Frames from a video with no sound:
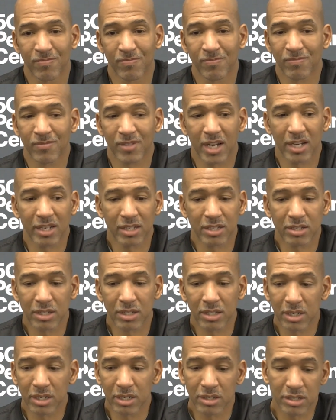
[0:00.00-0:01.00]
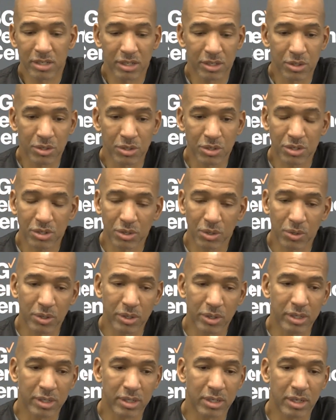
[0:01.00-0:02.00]
I could sit here and tell you
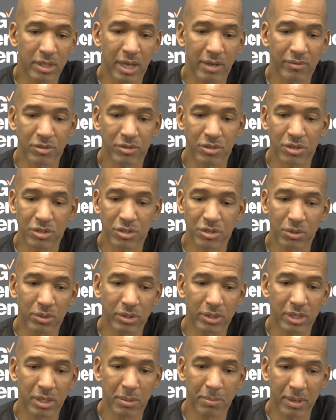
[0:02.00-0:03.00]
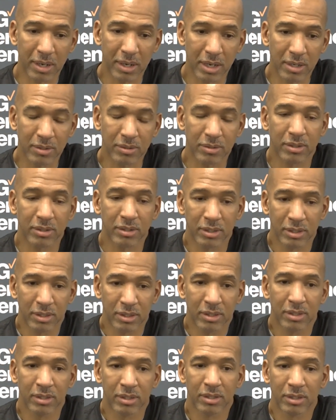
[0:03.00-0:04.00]
story after story about
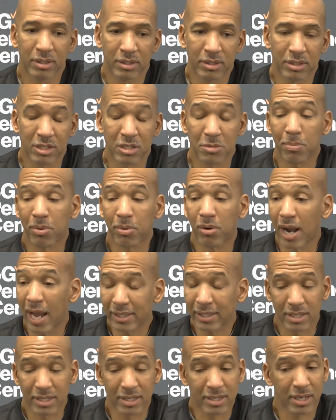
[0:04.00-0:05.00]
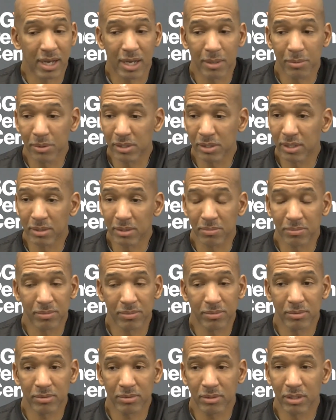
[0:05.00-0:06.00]
just practice time with him,
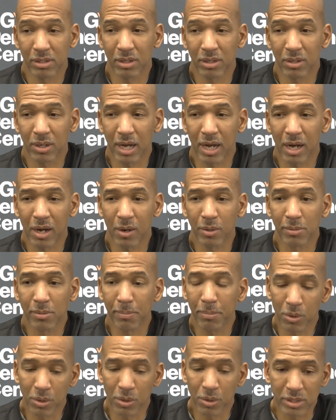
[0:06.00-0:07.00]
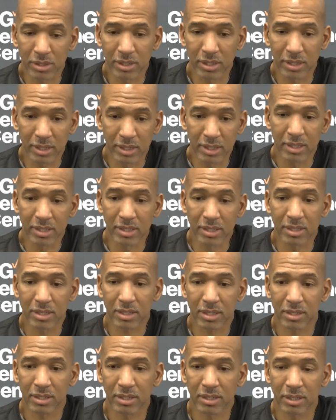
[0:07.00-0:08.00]
you know, how important it is.
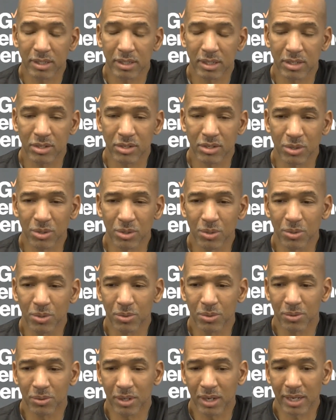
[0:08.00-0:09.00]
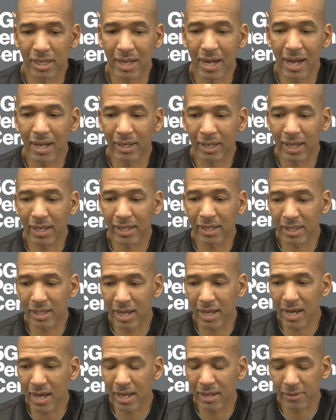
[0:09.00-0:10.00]
And so a guy like
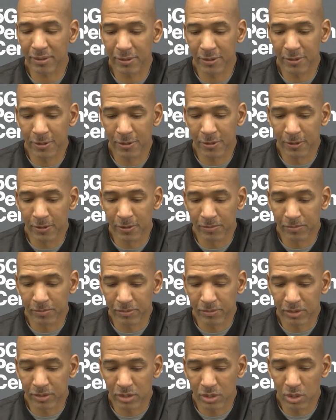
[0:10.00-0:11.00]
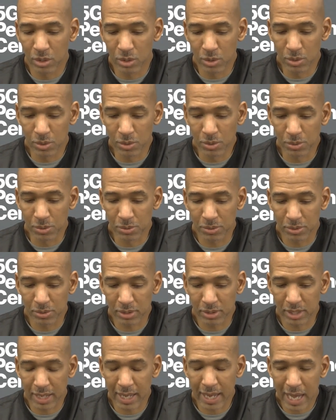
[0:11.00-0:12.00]
that, who
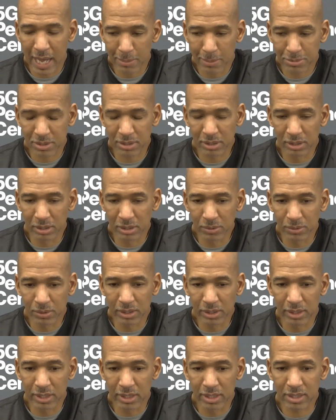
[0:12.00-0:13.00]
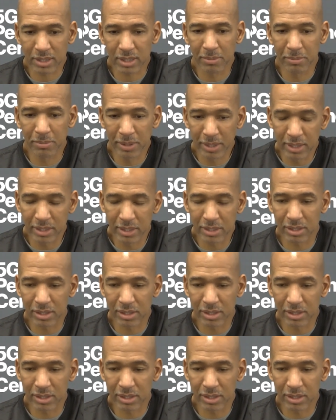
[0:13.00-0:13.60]
absolutely is committed to the